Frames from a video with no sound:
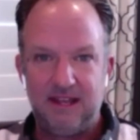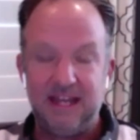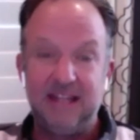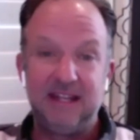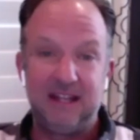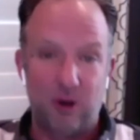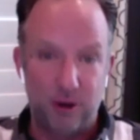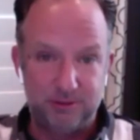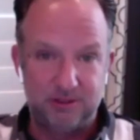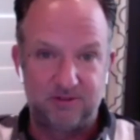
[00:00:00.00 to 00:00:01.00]
in
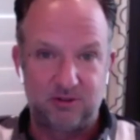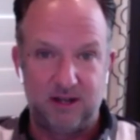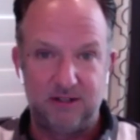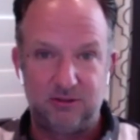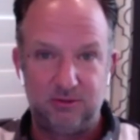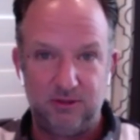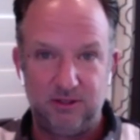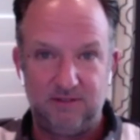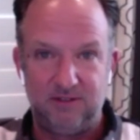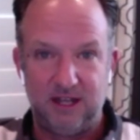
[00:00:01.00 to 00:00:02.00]
hopes of trying to
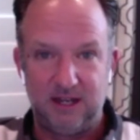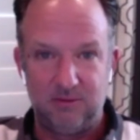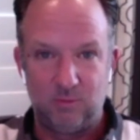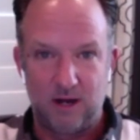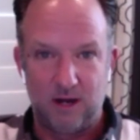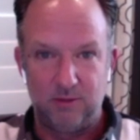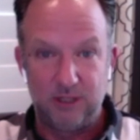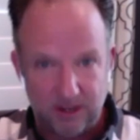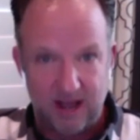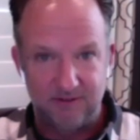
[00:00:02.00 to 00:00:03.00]
alleviate it while we
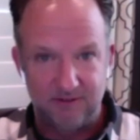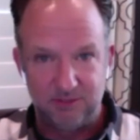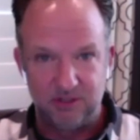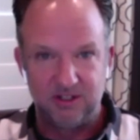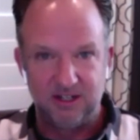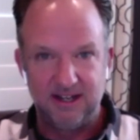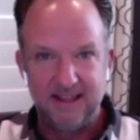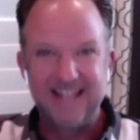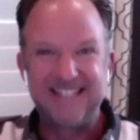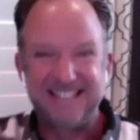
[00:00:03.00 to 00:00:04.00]
do have immunity,
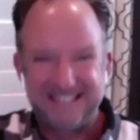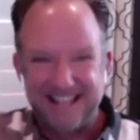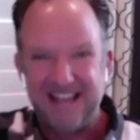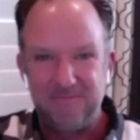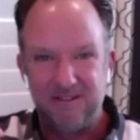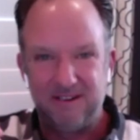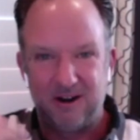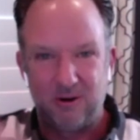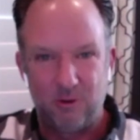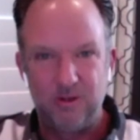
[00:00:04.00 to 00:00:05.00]
it's the same,
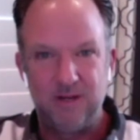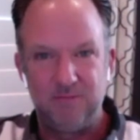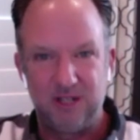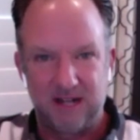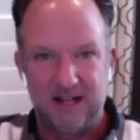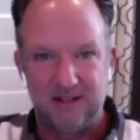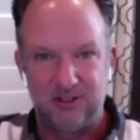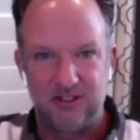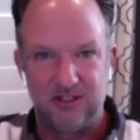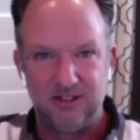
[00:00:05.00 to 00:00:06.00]
our own
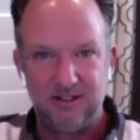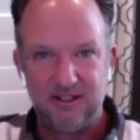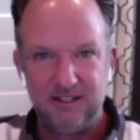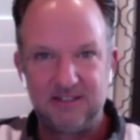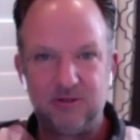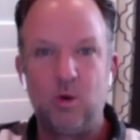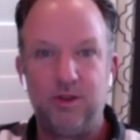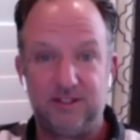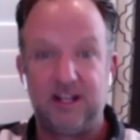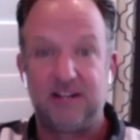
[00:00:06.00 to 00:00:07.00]
immunology is the one
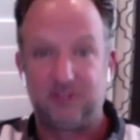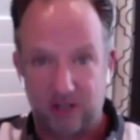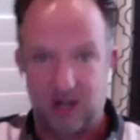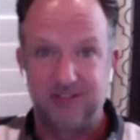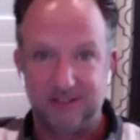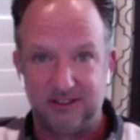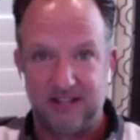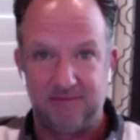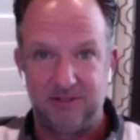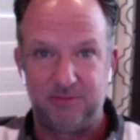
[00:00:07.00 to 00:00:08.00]
that's actually causing the
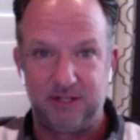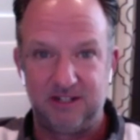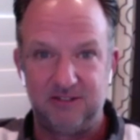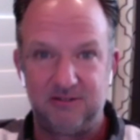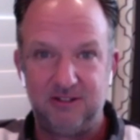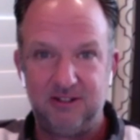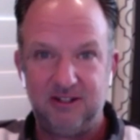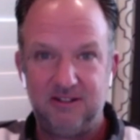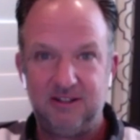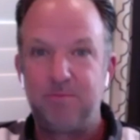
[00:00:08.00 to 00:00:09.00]
damage because
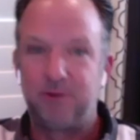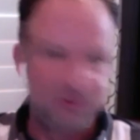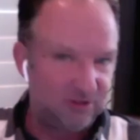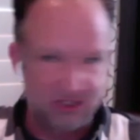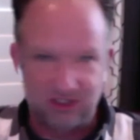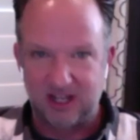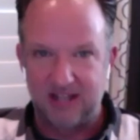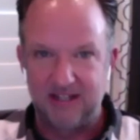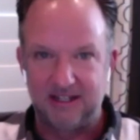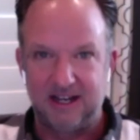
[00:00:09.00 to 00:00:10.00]
they produce these
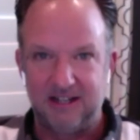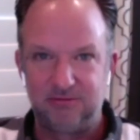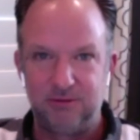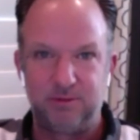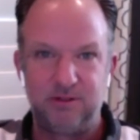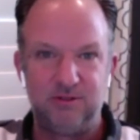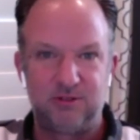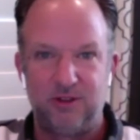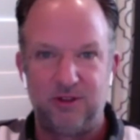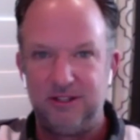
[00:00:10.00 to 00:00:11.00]
cytokines, we produce
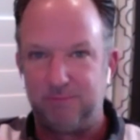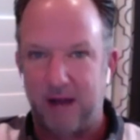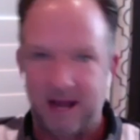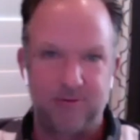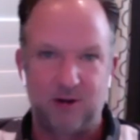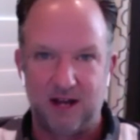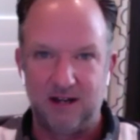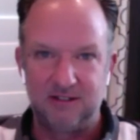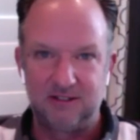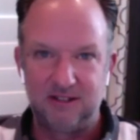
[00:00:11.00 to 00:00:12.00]
all these
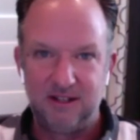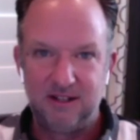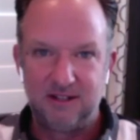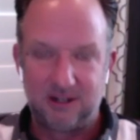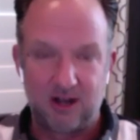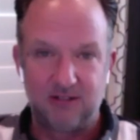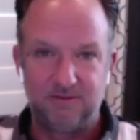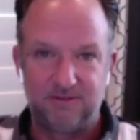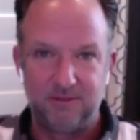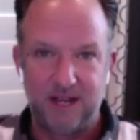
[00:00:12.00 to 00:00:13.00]
byproducts that cause
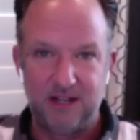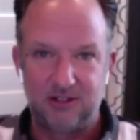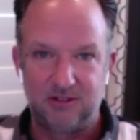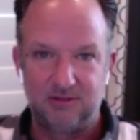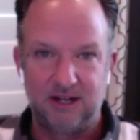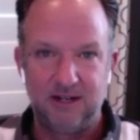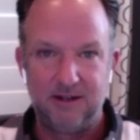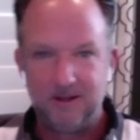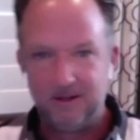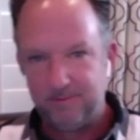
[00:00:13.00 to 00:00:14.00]
inflammation, right?
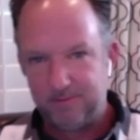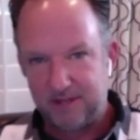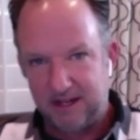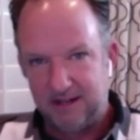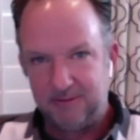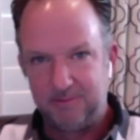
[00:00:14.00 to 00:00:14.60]
Uh,